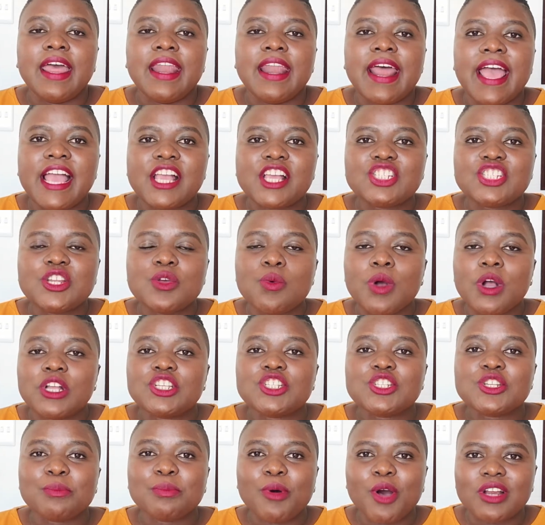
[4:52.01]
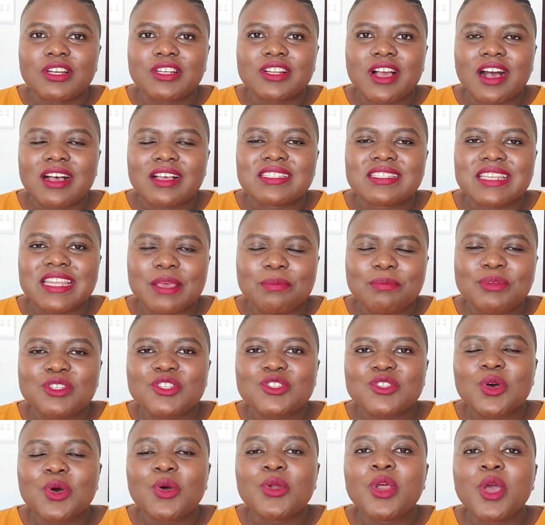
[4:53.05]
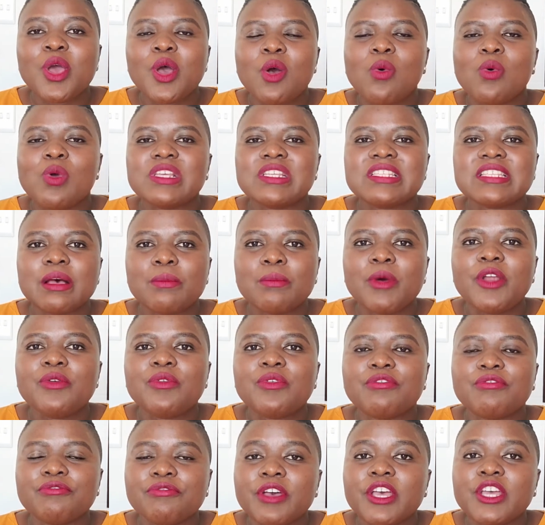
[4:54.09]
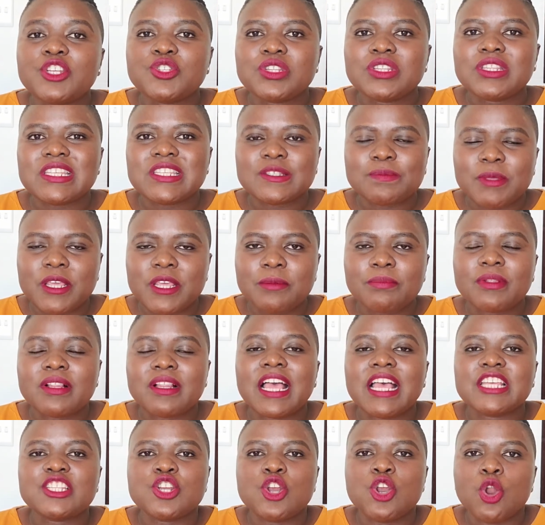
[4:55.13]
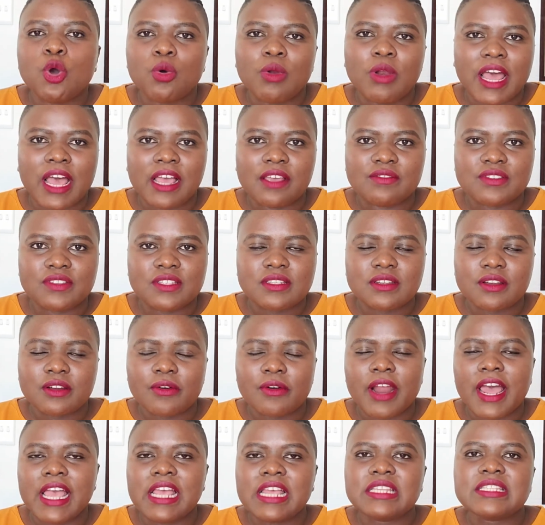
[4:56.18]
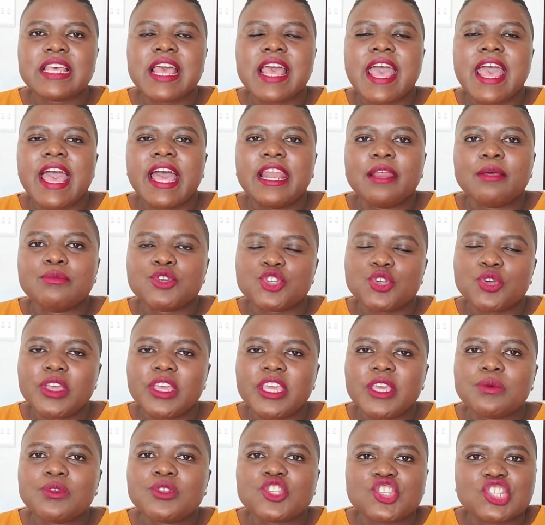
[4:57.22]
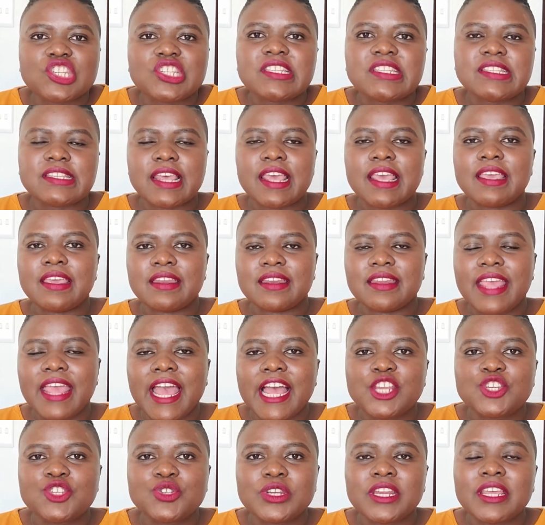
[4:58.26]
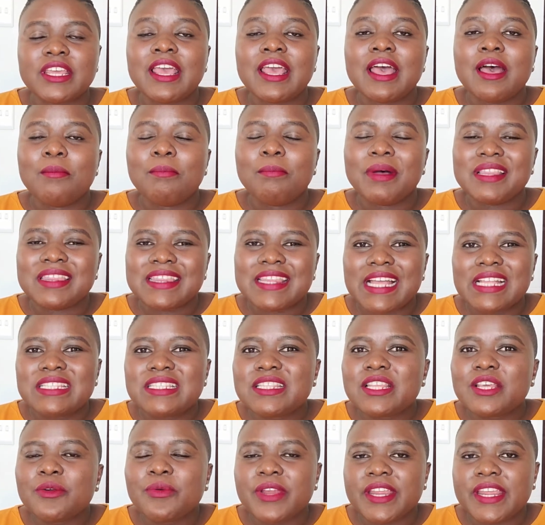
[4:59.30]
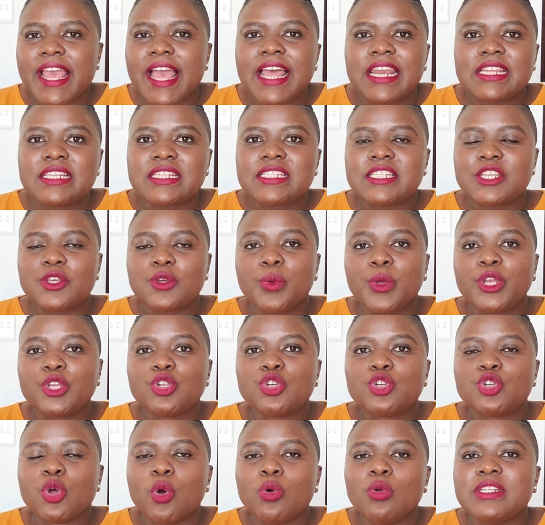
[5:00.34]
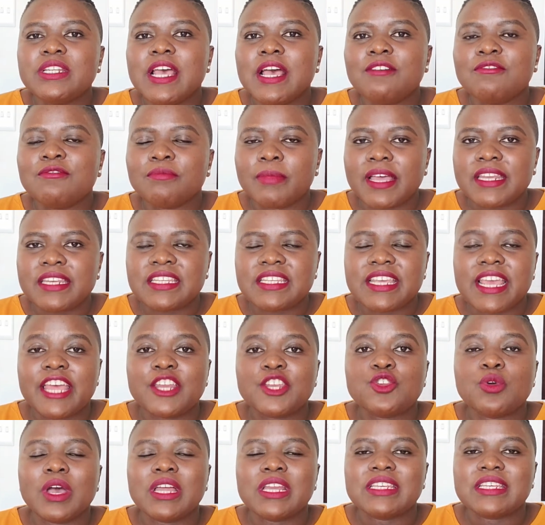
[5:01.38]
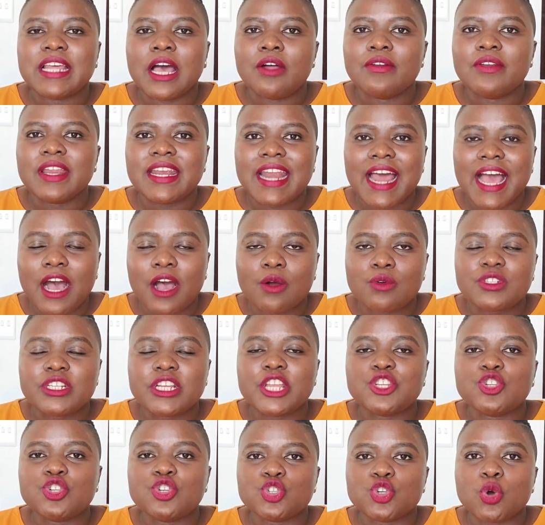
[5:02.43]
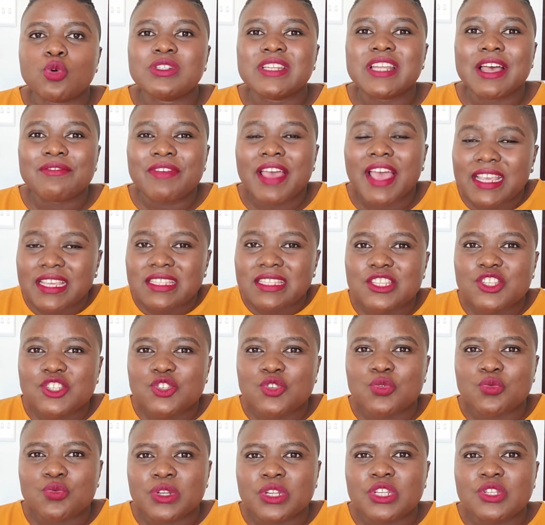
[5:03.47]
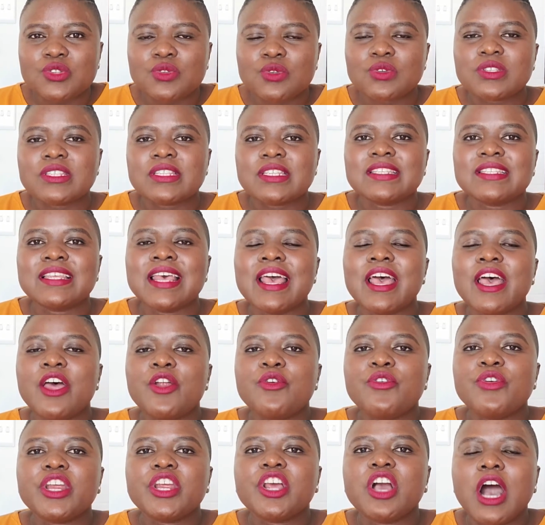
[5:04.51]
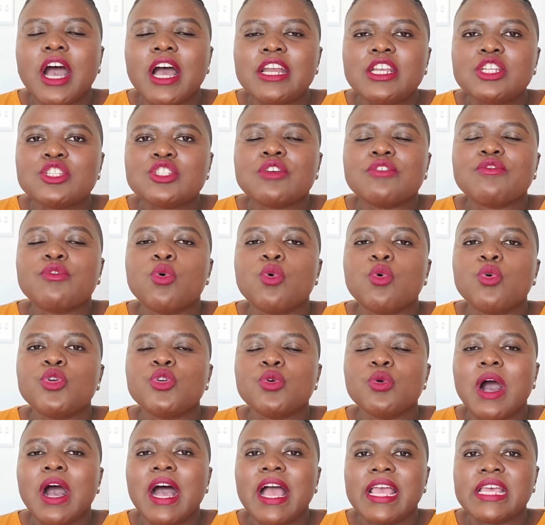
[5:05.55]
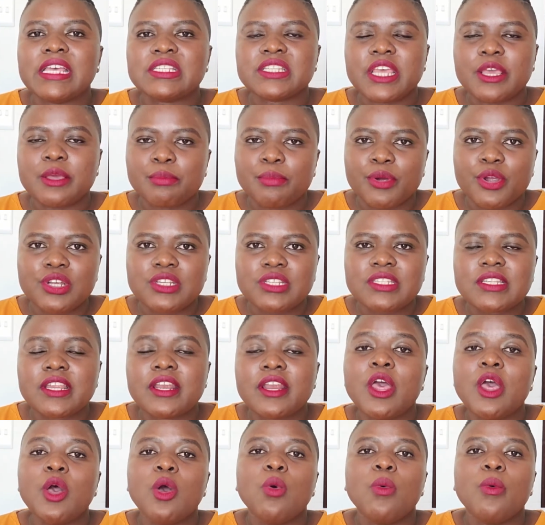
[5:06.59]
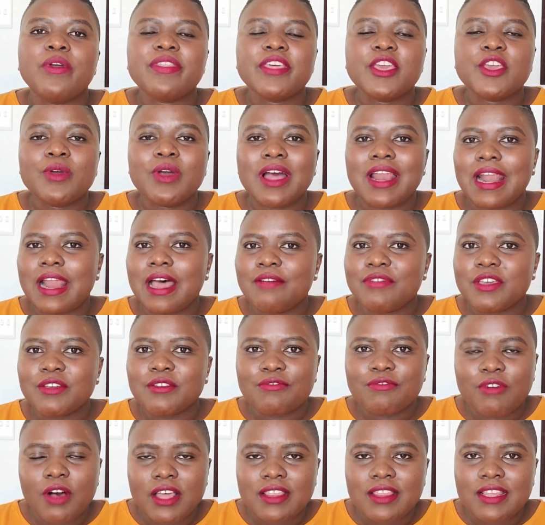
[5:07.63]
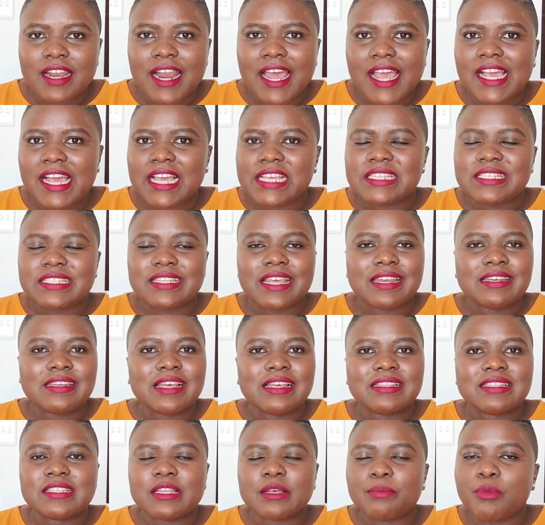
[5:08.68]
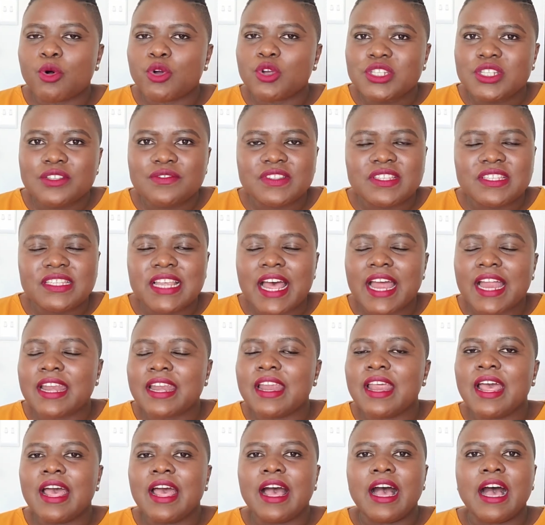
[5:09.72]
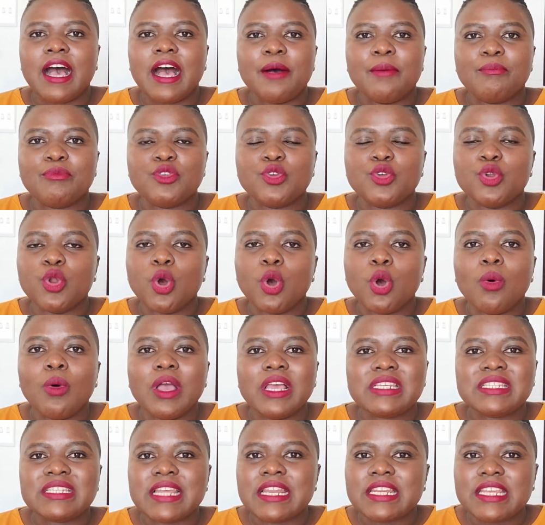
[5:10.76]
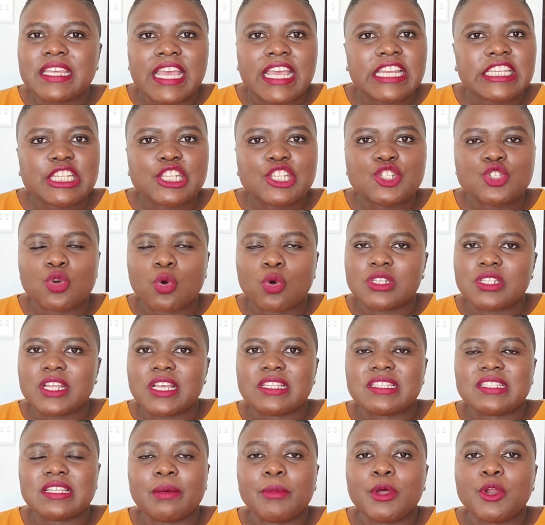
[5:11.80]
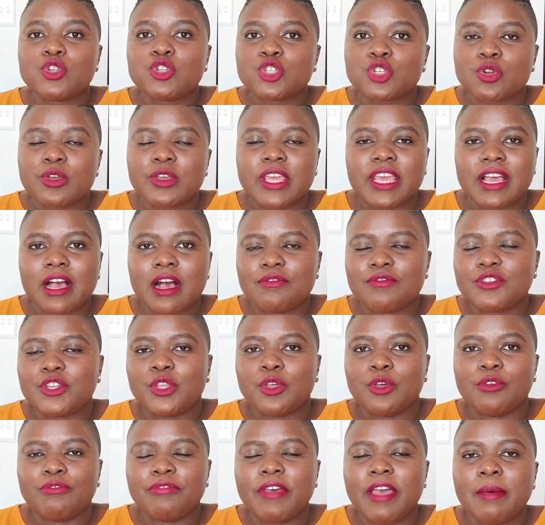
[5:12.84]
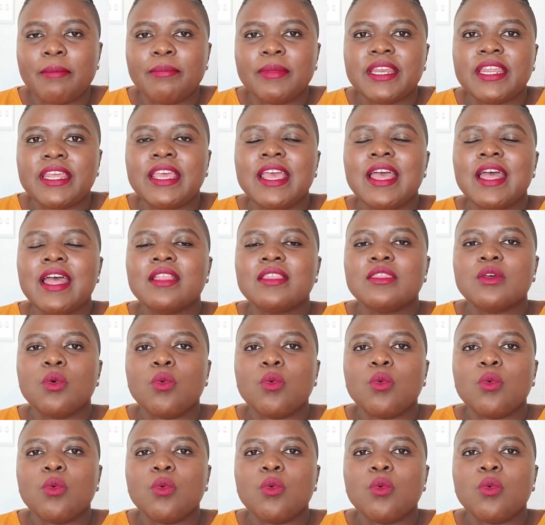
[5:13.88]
And I actually watched a podcast episode where someone referred to these people as low lives, right? And I'm sure he was just saying it casually, but that's the reality. When you don't have money and you are down and out and you don't access to resources, regardless of who you are as a person, whether you are a loving father, like I said, a supportive son, a dedicated daughter, someone who's looking after your family,